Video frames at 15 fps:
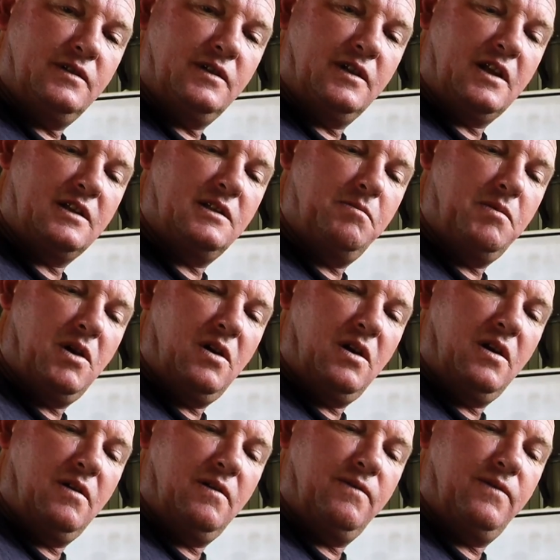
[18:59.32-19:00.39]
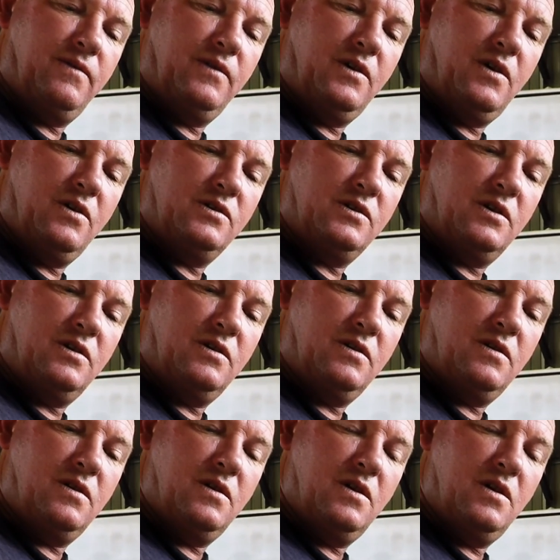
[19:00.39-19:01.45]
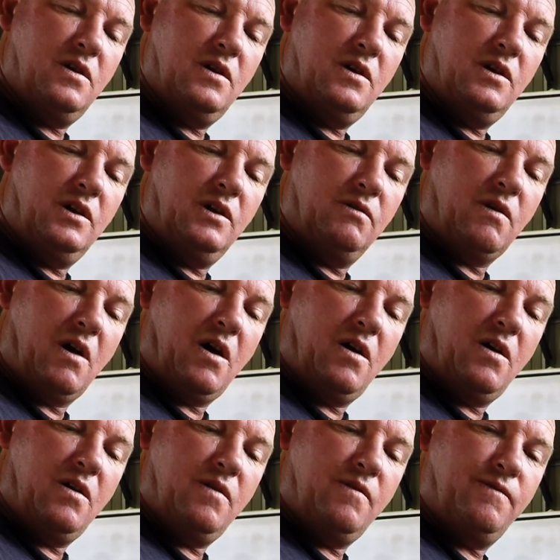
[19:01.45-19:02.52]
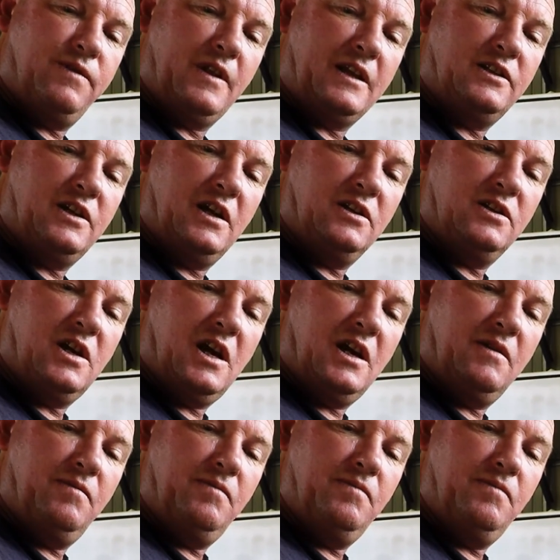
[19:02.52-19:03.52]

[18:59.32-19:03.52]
So that's the beauty of using your own fletching jig.